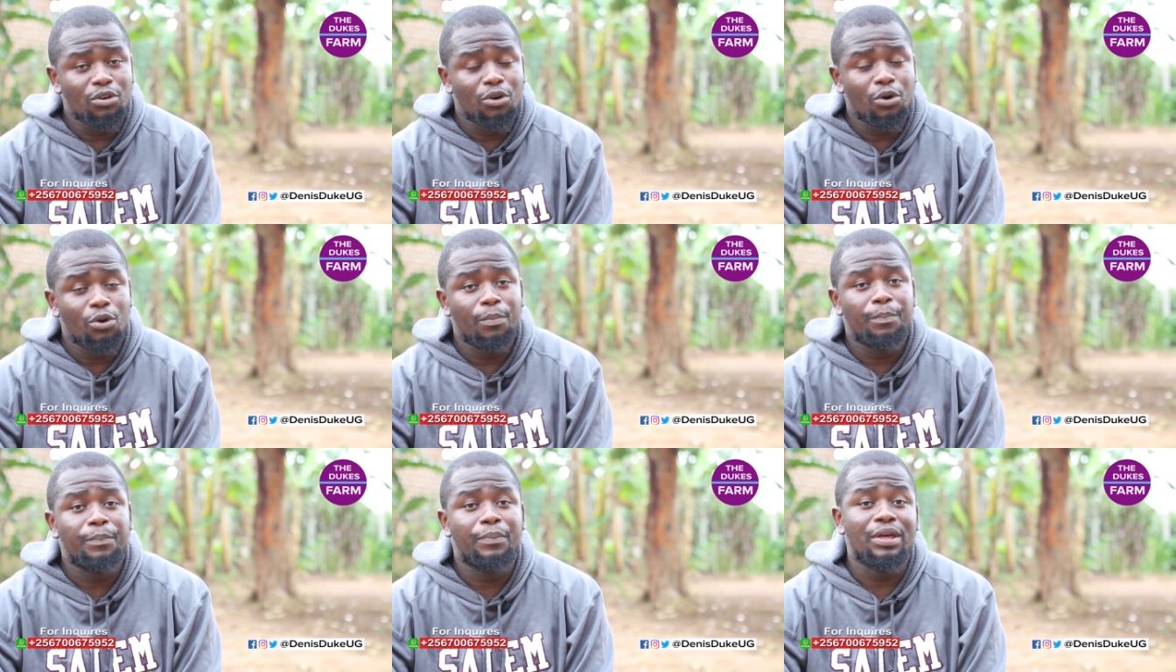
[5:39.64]

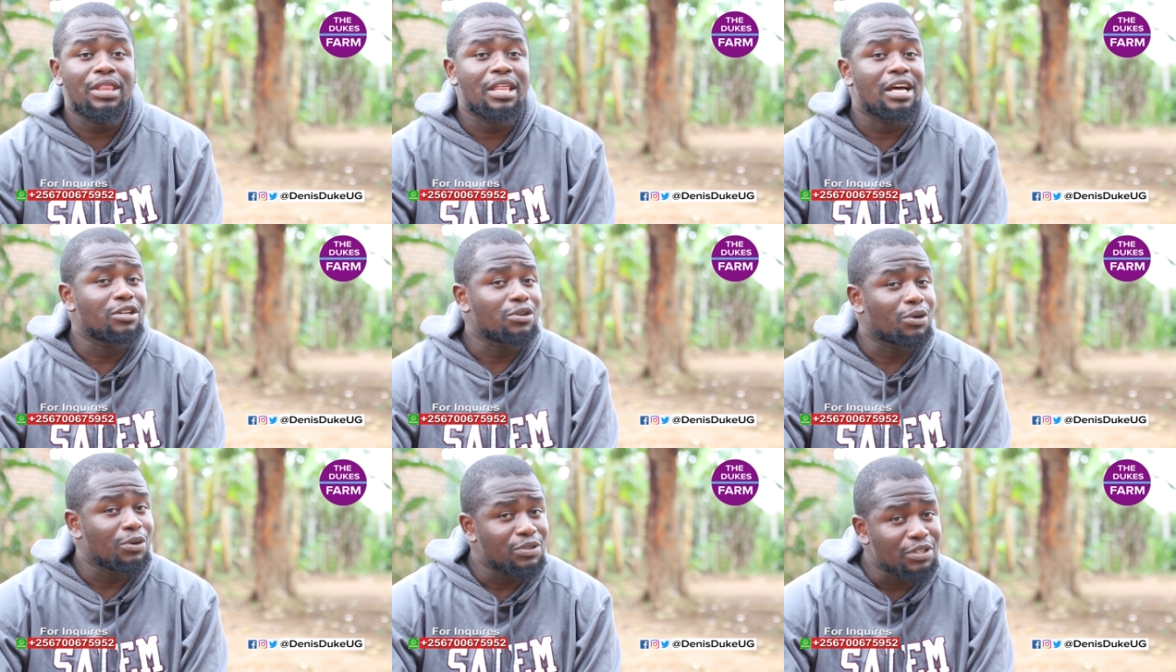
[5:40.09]
go pay
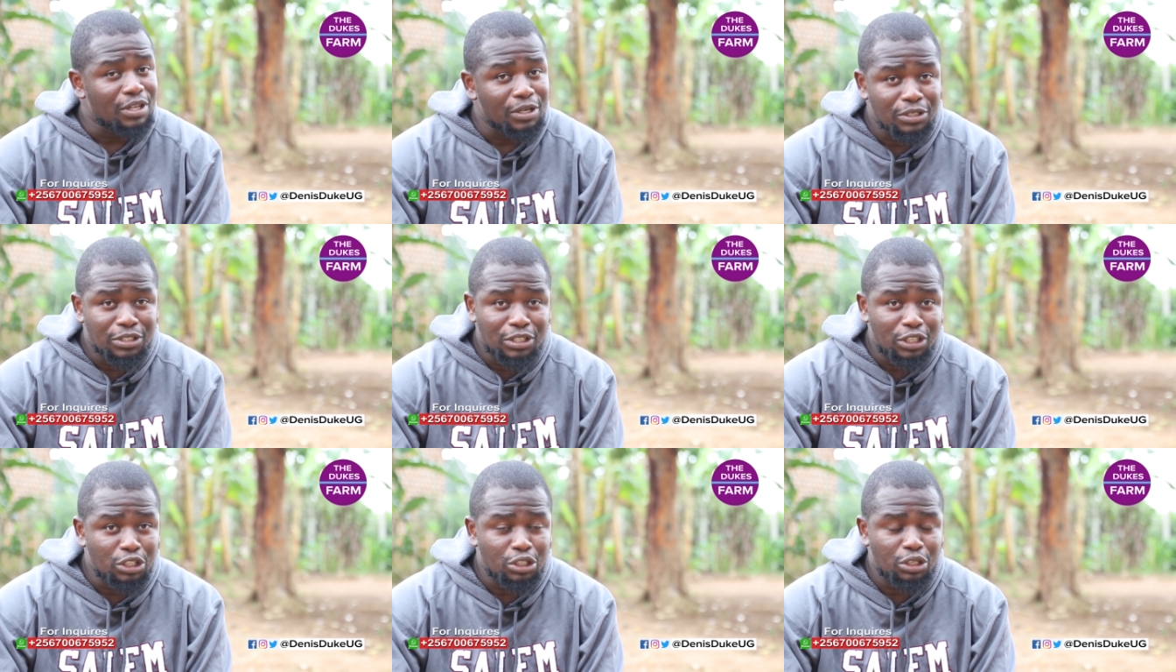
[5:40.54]
that
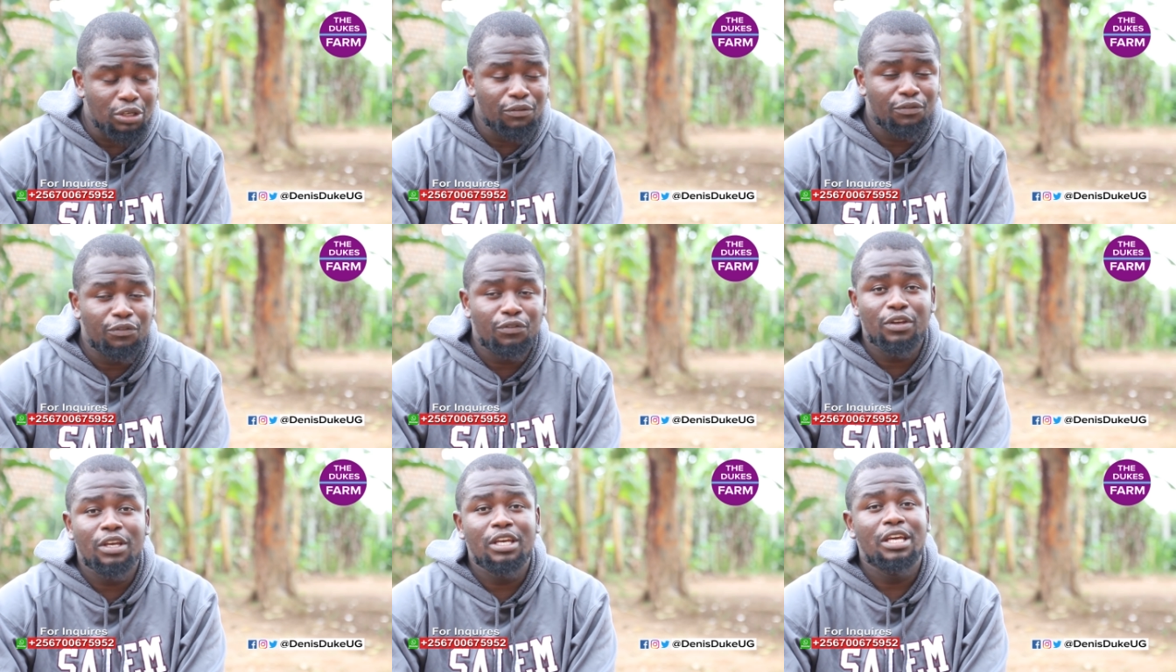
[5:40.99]

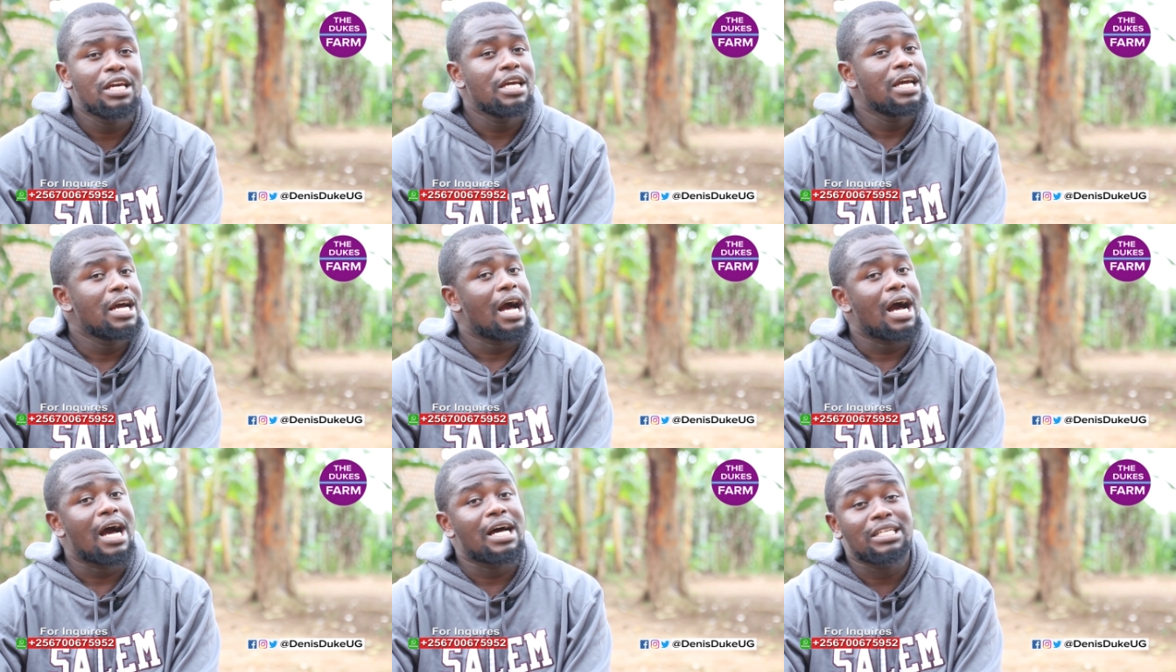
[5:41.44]
consultation fee
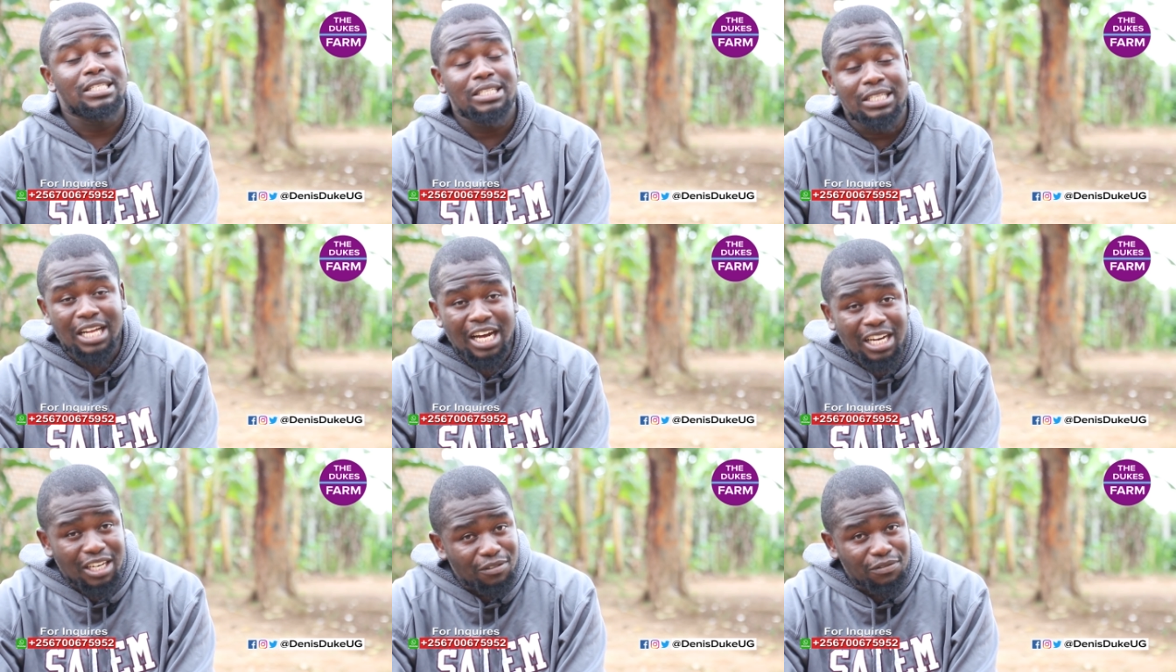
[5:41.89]
at
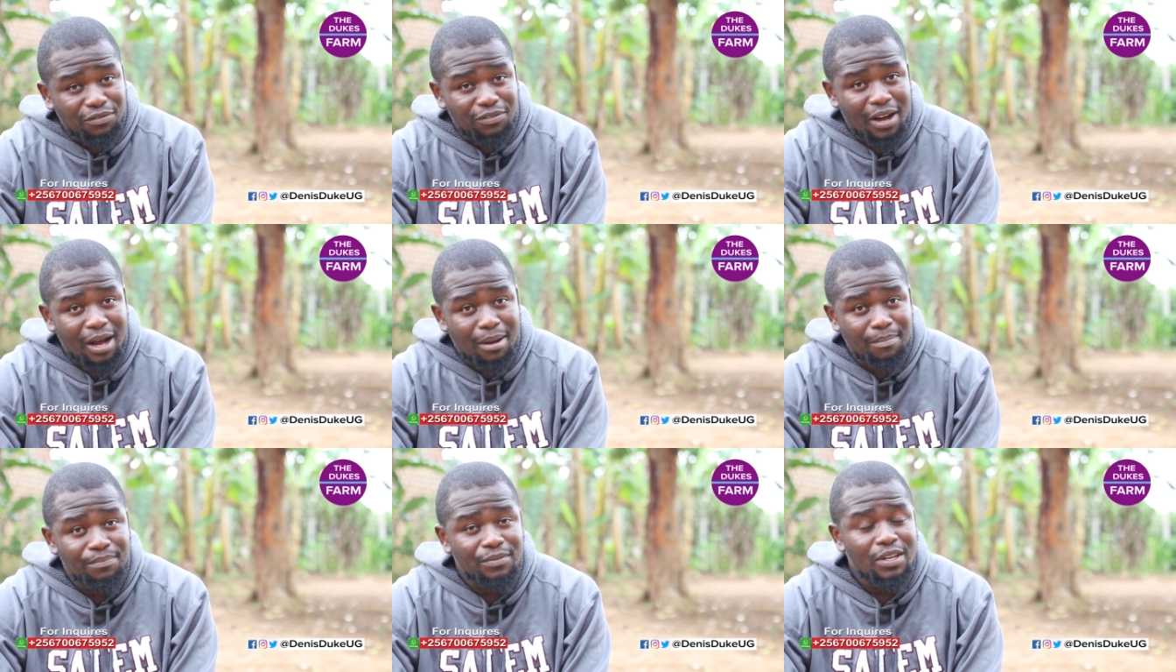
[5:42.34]
that
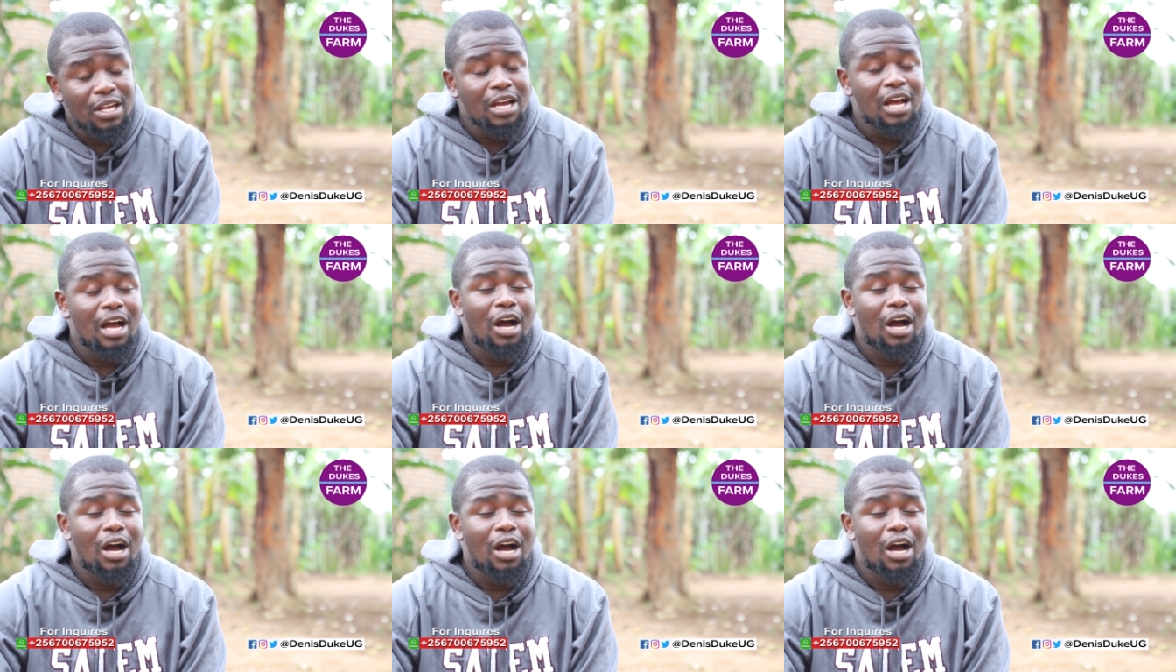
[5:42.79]
farm,